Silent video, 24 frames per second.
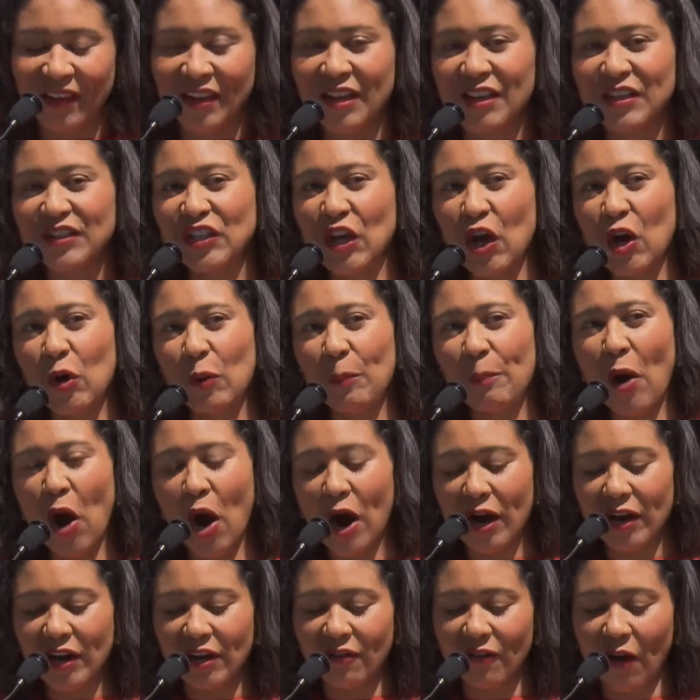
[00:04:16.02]
So
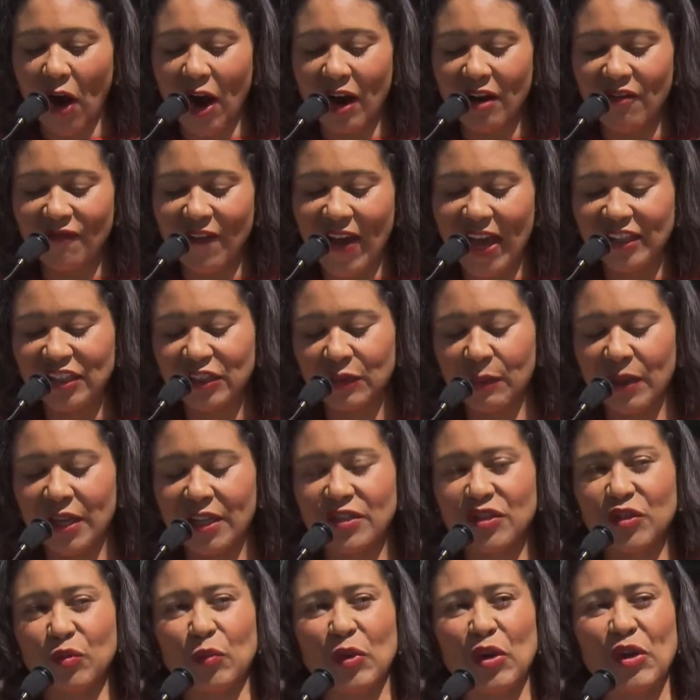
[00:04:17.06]
part of our
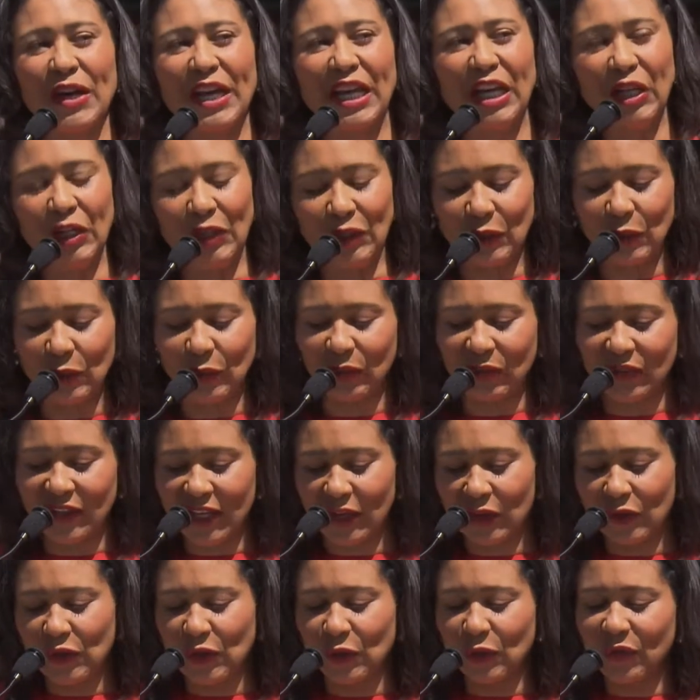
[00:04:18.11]
investments will include
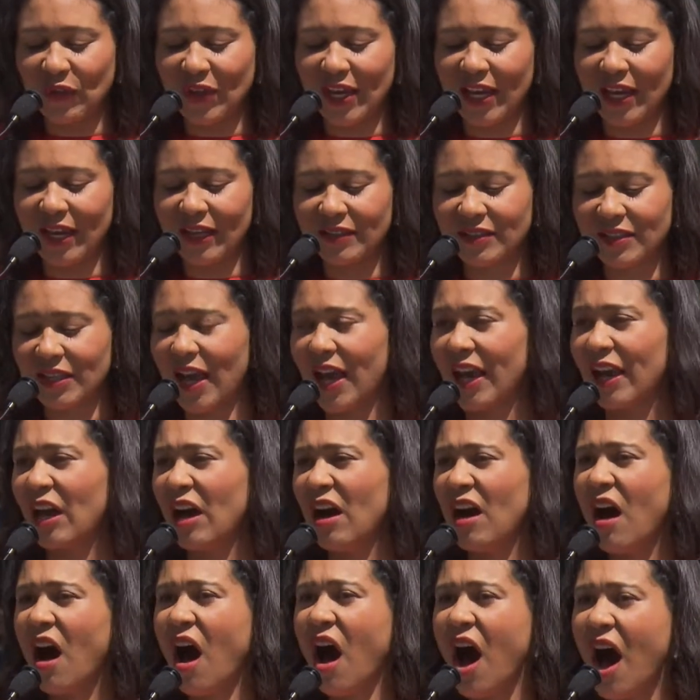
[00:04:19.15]
new things like
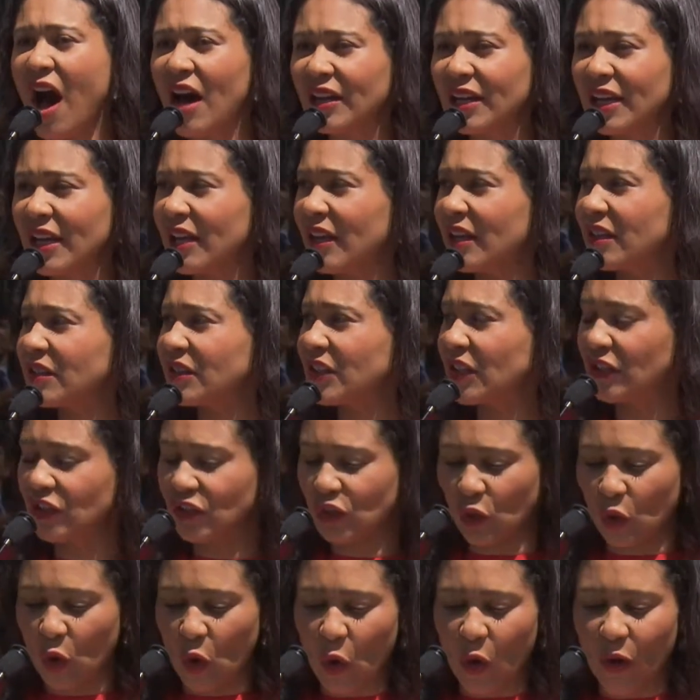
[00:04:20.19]
awnings and
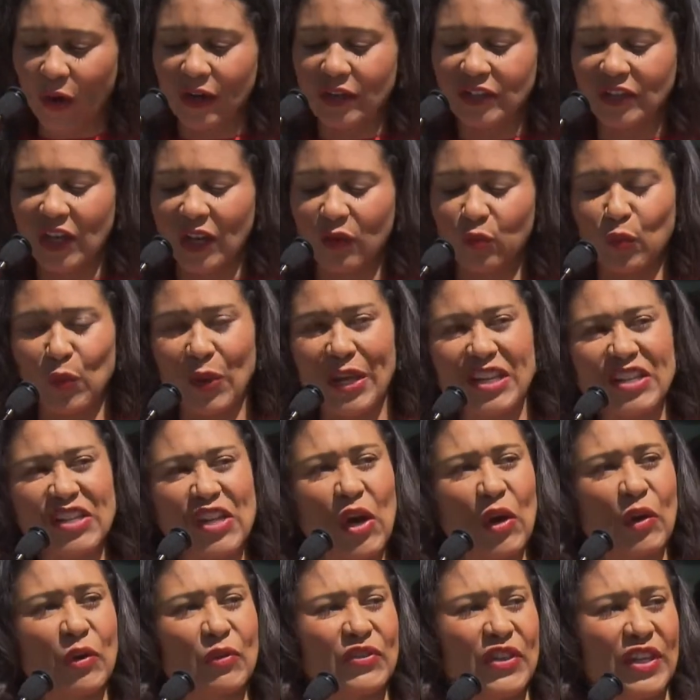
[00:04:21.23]
doors and
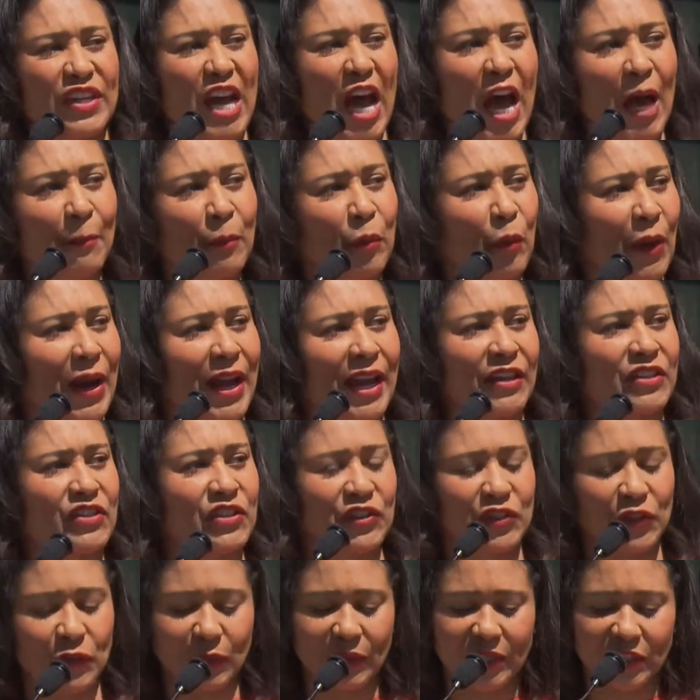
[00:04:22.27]
windows and upgrades
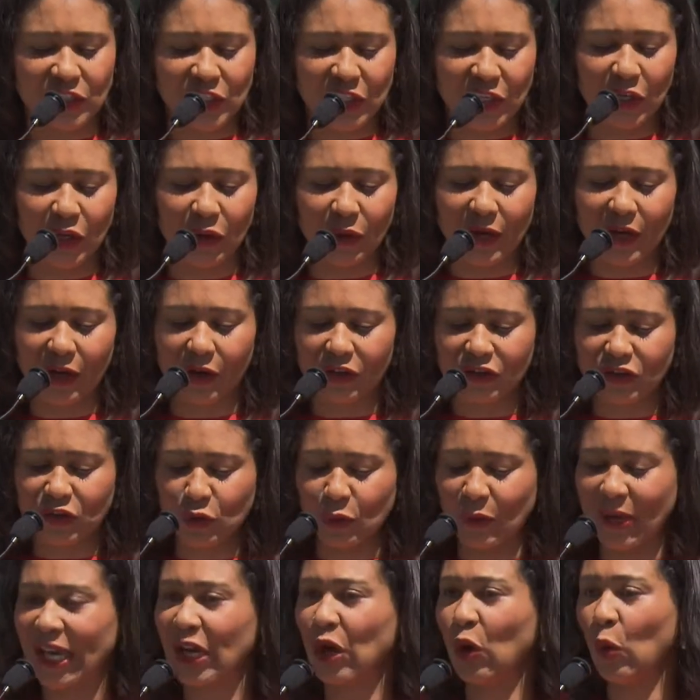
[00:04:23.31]
to interiors, new
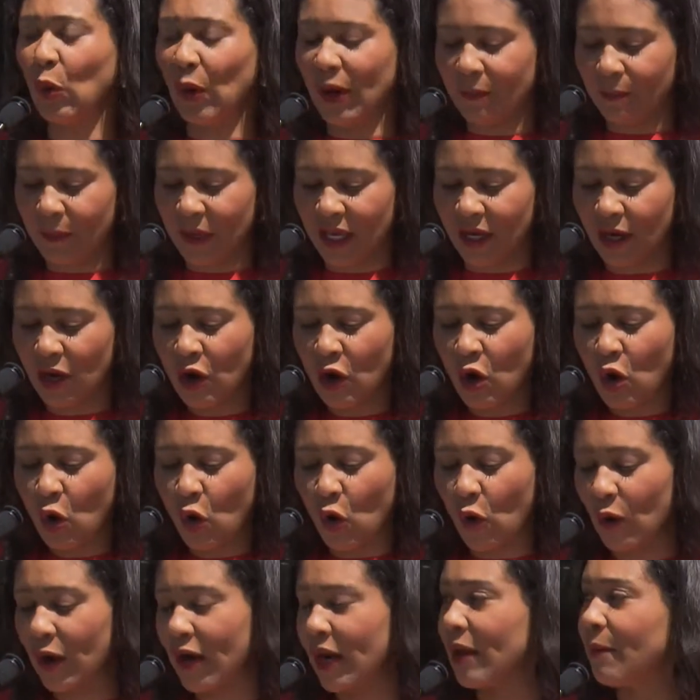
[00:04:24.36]
equipment
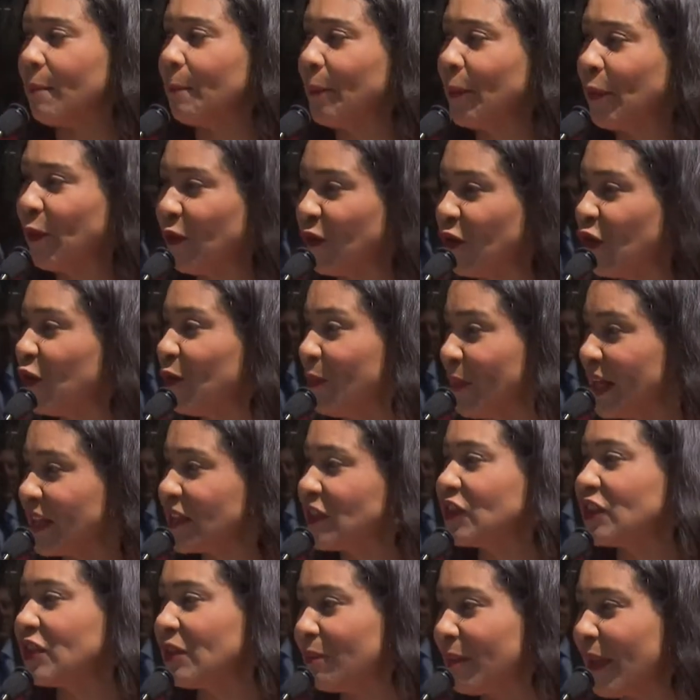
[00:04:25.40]
or
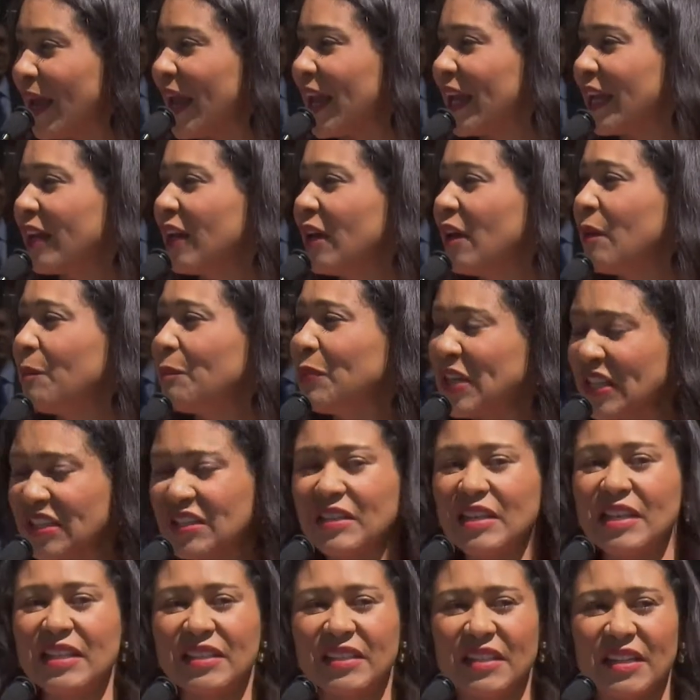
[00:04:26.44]
improvements to make
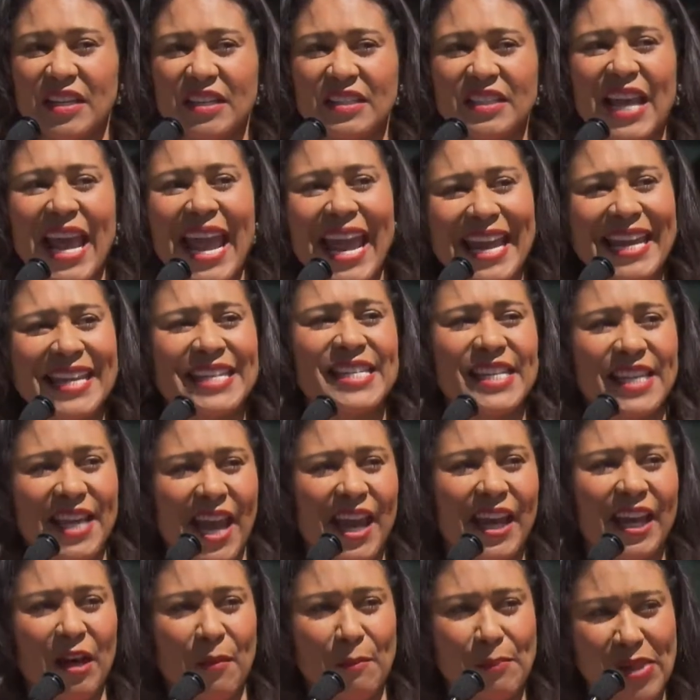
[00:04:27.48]
businesses ADA
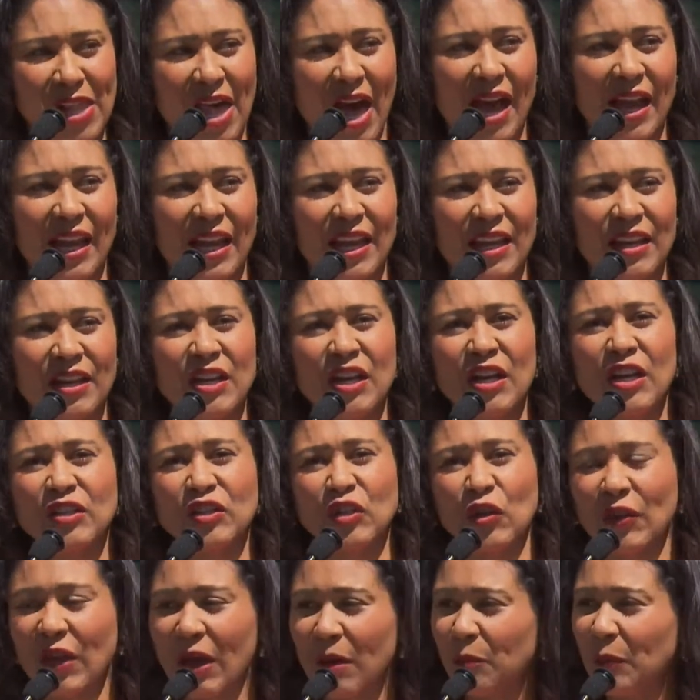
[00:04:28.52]
compliant
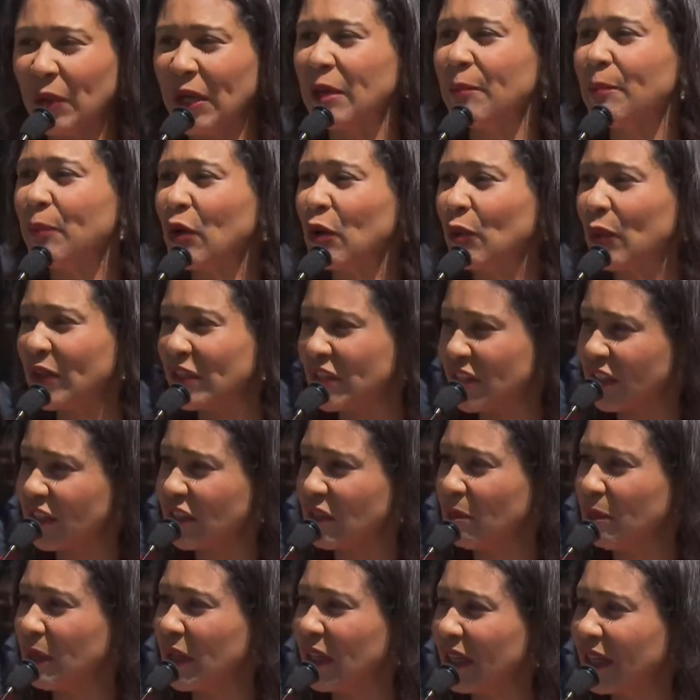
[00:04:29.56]
so that people with
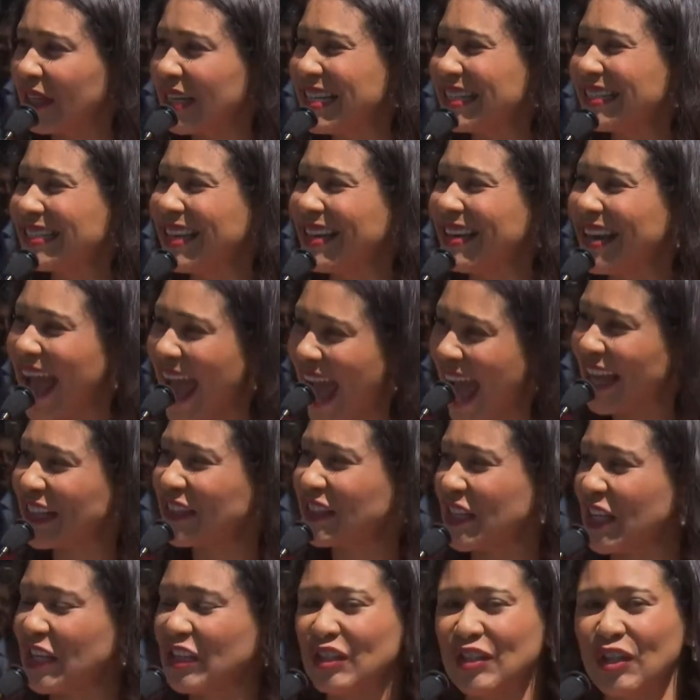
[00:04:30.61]
disabilities can
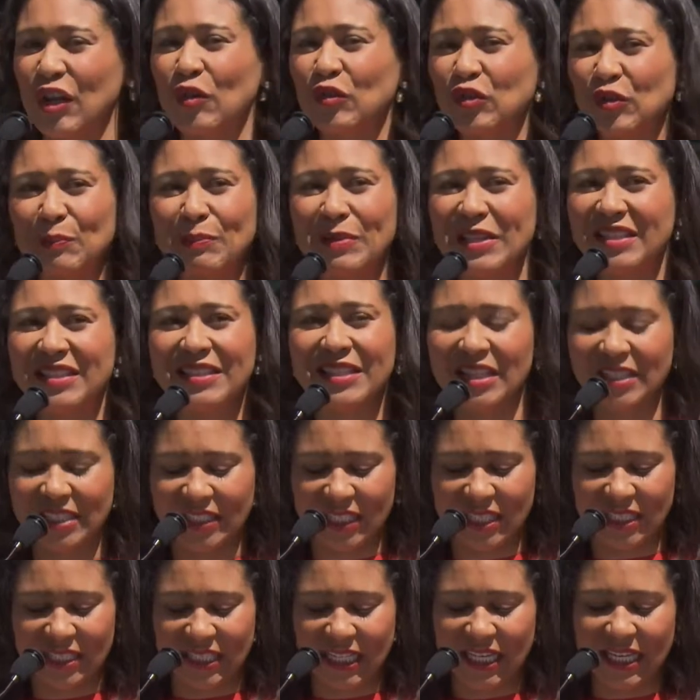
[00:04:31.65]
access those
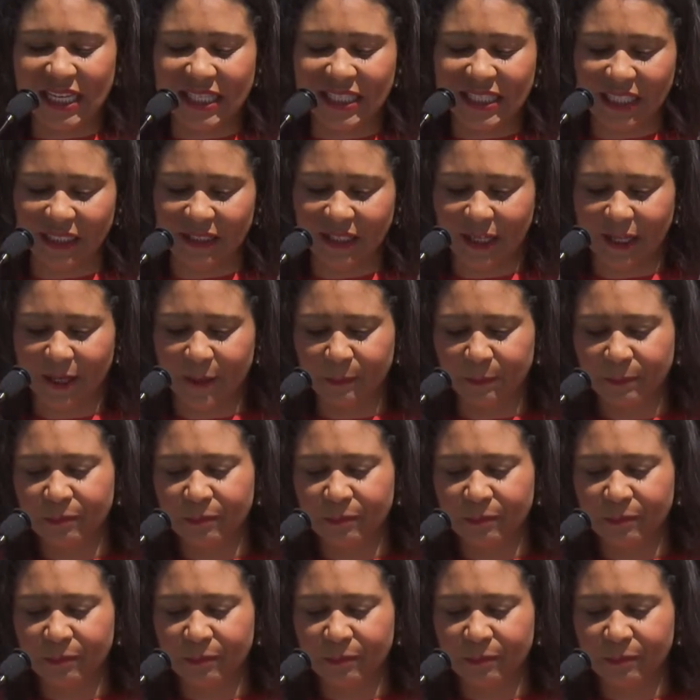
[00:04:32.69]
businesses easily.